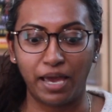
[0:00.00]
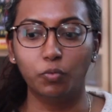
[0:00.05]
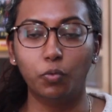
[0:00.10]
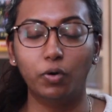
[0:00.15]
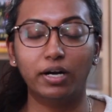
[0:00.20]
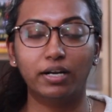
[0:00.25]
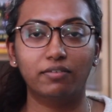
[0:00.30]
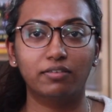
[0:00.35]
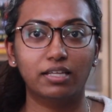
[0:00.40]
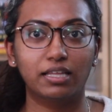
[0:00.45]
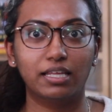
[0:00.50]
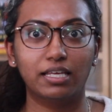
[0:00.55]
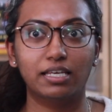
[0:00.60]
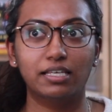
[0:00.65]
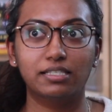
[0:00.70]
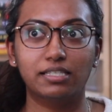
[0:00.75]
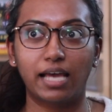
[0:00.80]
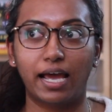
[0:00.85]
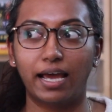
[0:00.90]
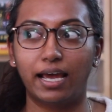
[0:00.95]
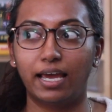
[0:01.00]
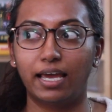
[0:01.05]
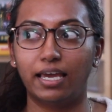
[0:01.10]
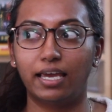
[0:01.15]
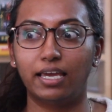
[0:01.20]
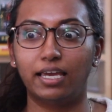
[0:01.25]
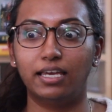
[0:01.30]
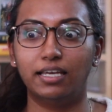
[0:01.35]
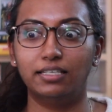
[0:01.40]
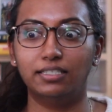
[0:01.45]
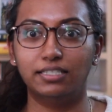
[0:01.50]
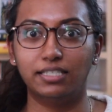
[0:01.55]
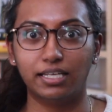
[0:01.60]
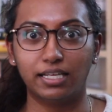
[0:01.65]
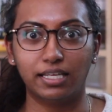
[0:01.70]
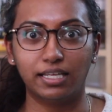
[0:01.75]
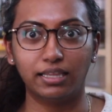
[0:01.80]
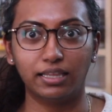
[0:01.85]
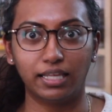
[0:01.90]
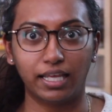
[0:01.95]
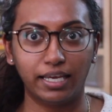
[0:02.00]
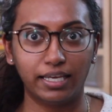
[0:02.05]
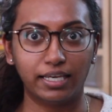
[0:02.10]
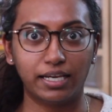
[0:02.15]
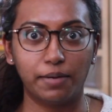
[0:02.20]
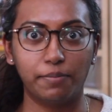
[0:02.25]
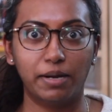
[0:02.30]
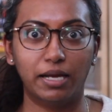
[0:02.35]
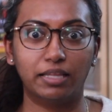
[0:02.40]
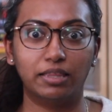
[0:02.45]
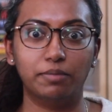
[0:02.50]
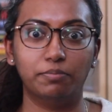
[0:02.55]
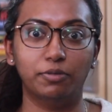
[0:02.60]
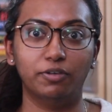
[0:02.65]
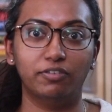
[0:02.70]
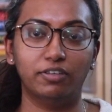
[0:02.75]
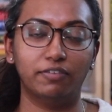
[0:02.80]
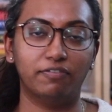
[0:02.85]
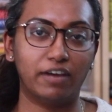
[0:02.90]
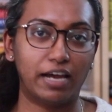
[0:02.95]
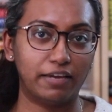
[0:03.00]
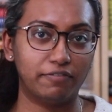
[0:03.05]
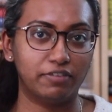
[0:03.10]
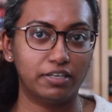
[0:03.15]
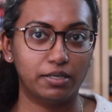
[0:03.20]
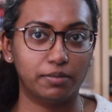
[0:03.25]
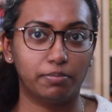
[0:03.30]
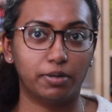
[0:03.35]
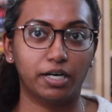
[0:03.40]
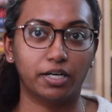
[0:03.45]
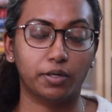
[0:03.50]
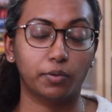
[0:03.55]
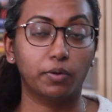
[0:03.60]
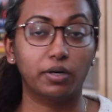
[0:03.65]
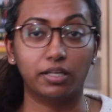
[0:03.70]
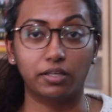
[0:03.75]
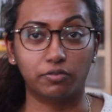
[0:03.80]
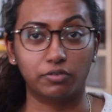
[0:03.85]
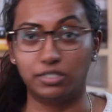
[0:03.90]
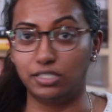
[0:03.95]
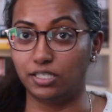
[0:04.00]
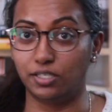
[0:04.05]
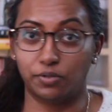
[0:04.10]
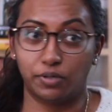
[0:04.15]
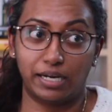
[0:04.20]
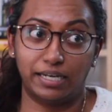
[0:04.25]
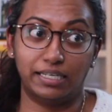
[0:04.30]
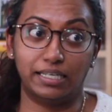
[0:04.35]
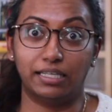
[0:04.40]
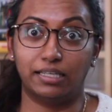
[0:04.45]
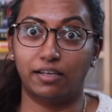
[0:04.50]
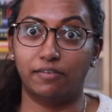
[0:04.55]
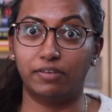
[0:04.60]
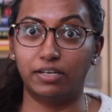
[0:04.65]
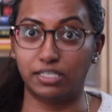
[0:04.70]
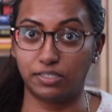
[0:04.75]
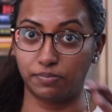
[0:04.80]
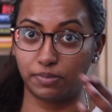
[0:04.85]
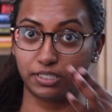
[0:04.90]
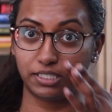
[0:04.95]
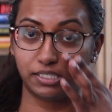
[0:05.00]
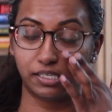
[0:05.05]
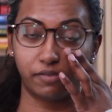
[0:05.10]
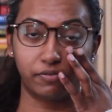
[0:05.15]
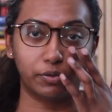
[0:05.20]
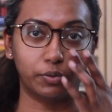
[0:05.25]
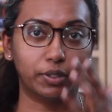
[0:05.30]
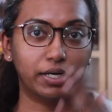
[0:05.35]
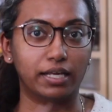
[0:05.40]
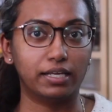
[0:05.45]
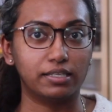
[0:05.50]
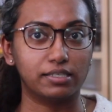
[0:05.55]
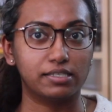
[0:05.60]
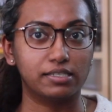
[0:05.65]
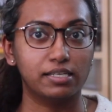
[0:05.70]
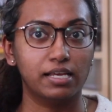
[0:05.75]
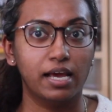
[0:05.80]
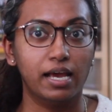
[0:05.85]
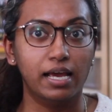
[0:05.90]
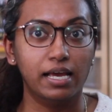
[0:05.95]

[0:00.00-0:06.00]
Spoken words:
One of the things I didn't like about the movie 5 Feet Apart, or one of the reasons why I didn't love it as much as everyone else